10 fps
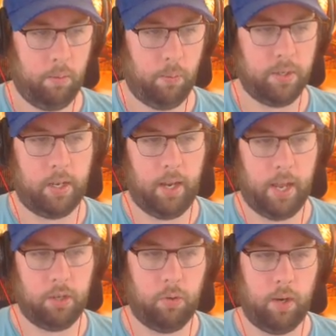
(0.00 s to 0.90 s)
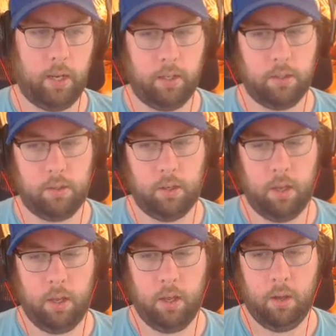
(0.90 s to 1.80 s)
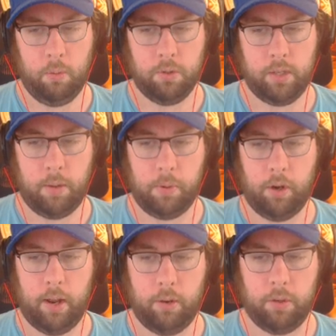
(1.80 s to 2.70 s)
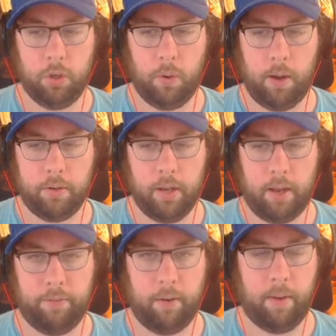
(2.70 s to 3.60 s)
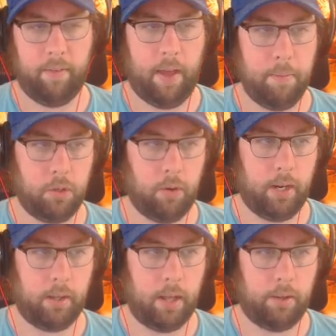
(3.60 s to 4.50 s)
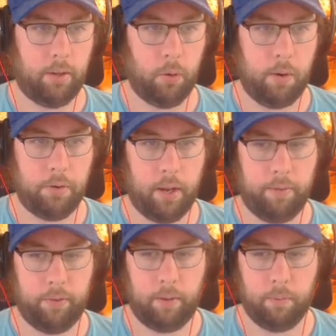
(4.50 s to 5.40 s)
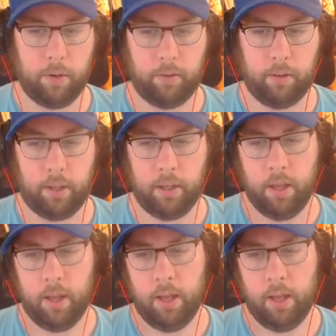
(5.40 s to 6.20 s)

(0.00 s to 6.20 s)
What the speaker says: we said 8 trades. We'll say we go down to a 2-hour time frame. I've been trading a lot on the 2-hour time frame recently.